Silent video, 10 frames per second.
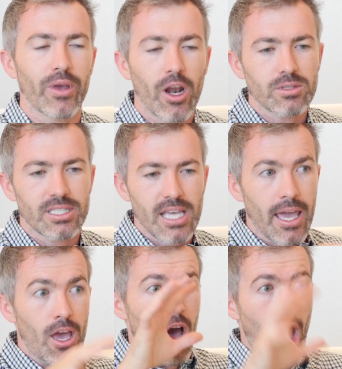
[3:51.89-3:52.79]
We don't
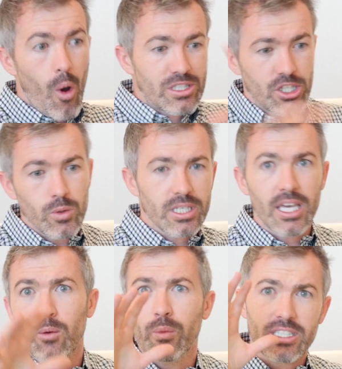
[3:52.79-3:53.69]
say, oh, it's Nu
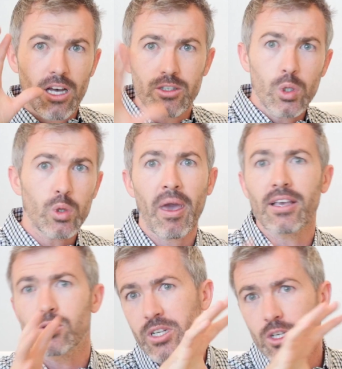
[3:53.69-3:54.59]
Skin, we sell
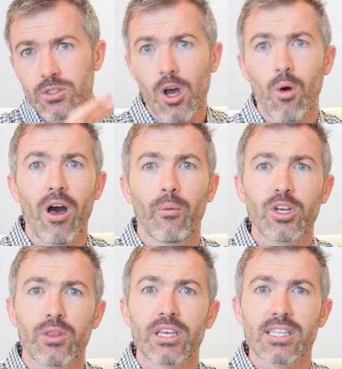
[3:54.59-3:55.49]
toothpaste, we do so well, we
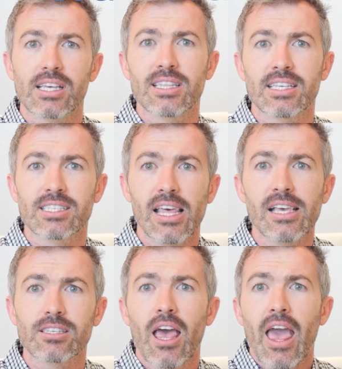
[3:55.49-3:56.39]
do this, this, and this, and this,